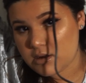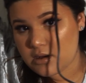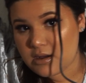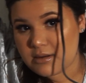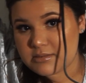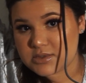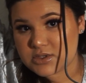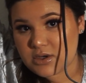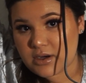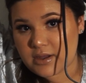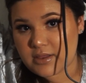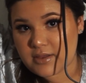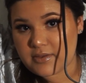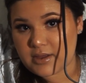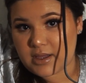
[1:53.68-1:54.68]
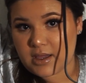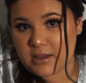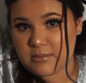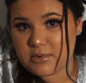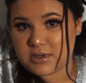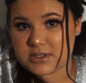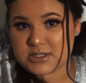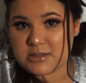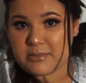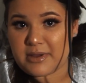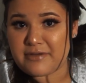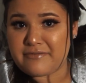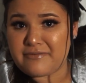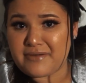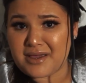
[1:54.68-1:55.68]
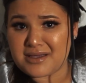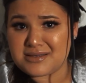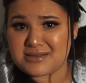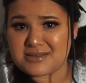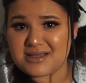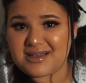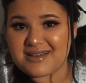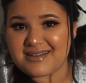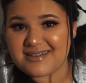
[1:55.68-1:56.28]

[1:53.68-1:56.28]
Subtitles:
I'm sorry that the cable is in my face. I'm